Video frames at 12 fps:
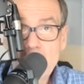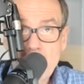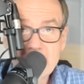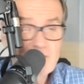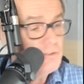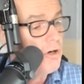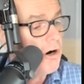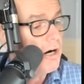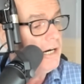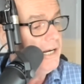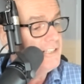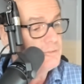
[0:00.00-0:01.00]
him as a
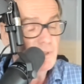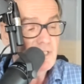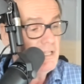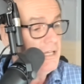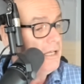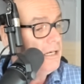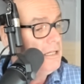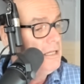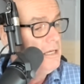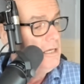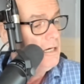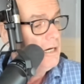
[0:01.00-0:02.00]
target as we did.
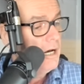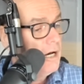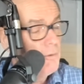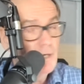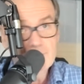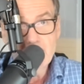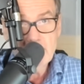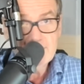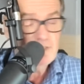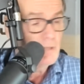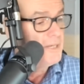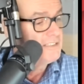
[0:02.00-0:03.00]
We also
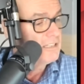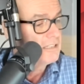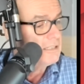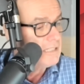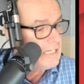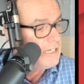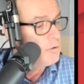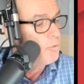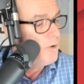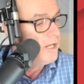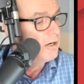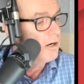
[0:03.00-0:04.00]
listed him as a league
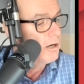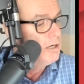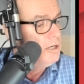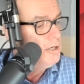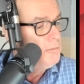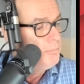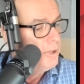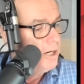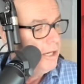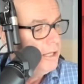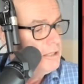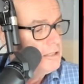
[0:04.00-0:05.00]
winner.
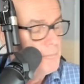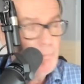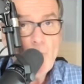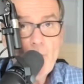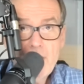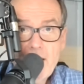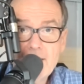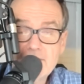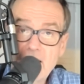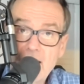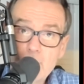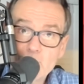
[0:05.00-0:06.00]
But the point is,
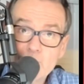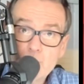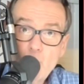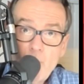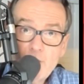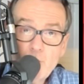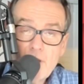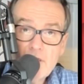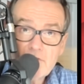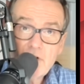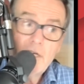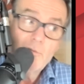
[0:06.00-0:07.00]
like,
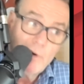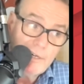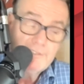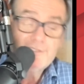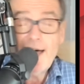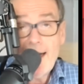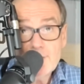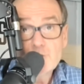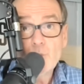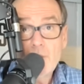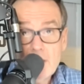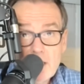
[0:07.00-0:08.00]
2023 was
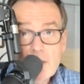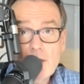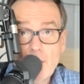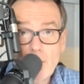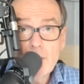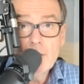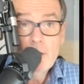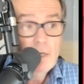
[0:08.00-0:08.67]
actually a year